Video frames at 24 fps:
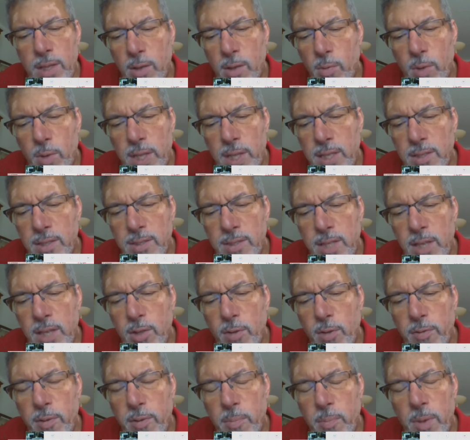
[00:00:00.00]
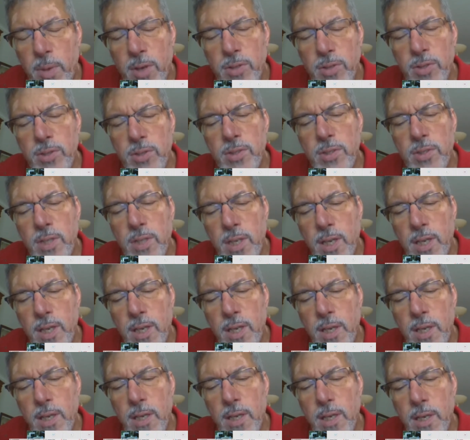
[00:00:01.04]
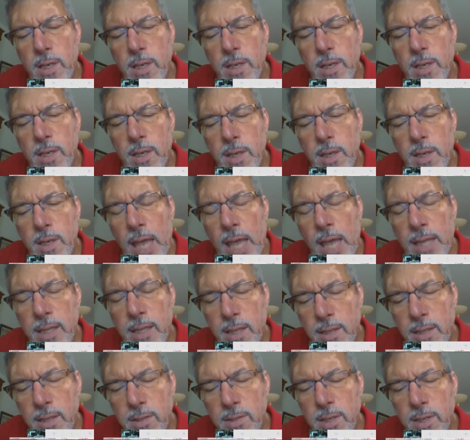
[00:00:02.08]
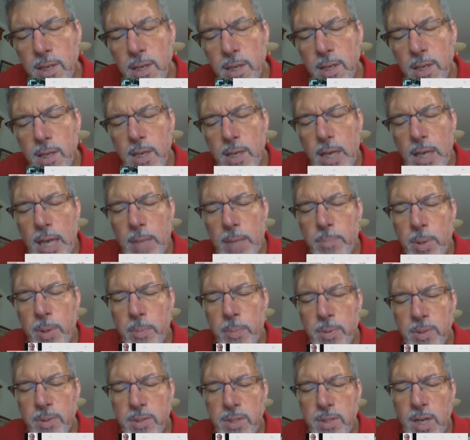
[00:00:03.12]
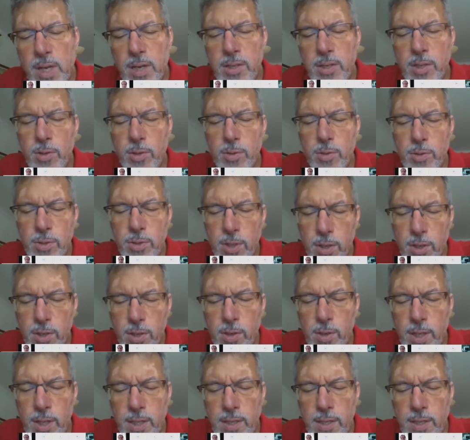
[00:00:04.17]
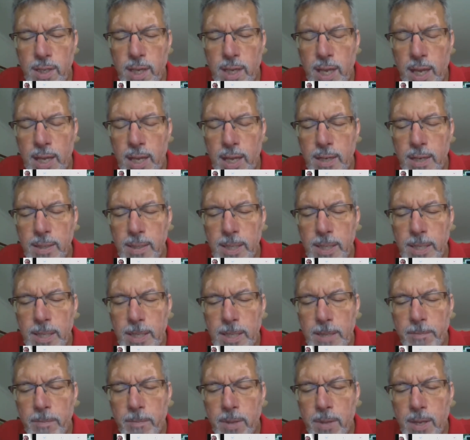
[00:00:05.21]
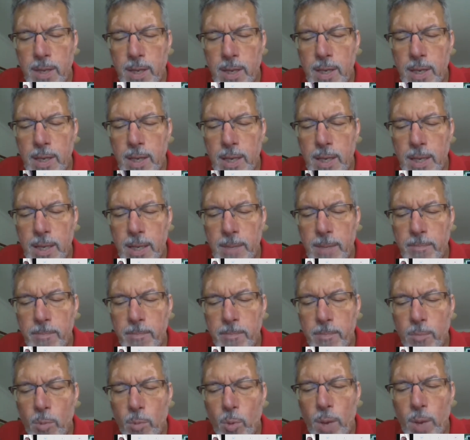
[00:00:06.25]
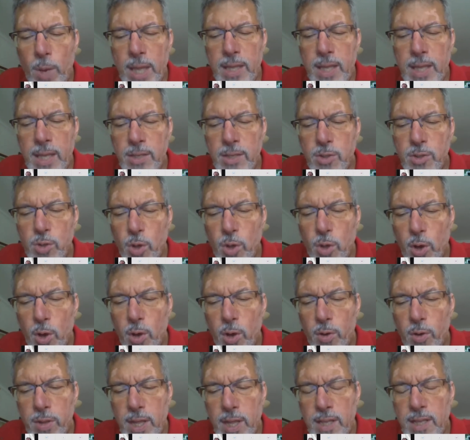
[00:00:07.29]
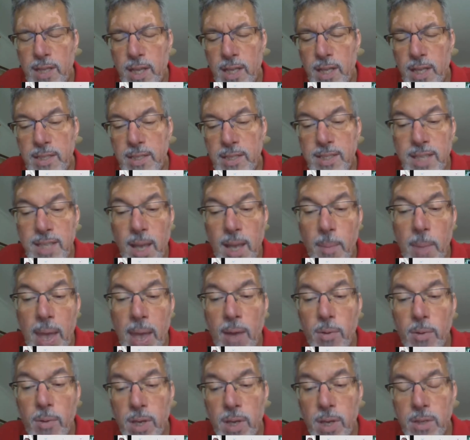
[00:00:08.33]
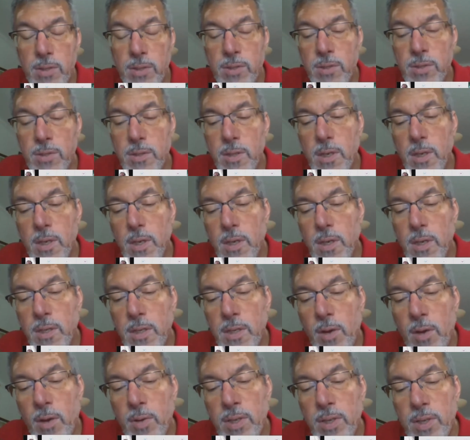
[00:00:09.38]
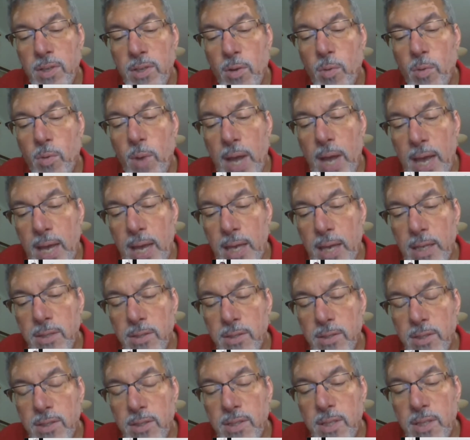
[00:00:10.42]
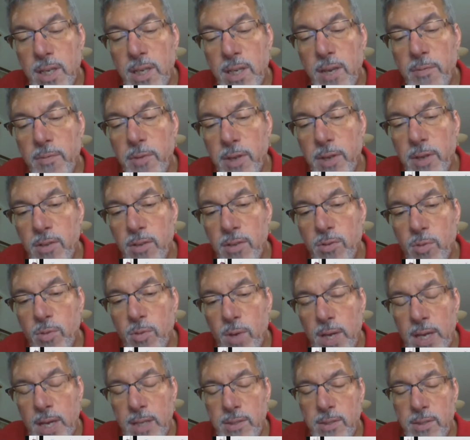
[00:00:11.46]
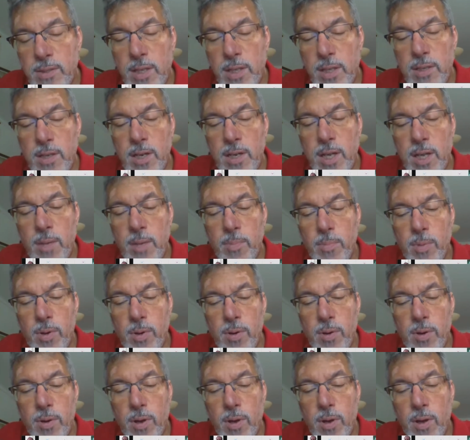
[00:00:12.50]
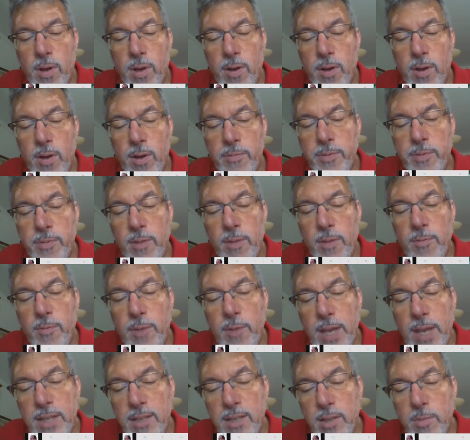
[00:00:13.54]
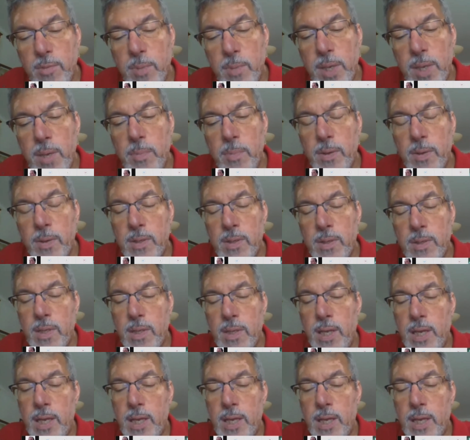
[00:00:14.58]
when the state of emergency ended and people started to circulate again, when they saw that in some areas there is a significant rise in the number of infected people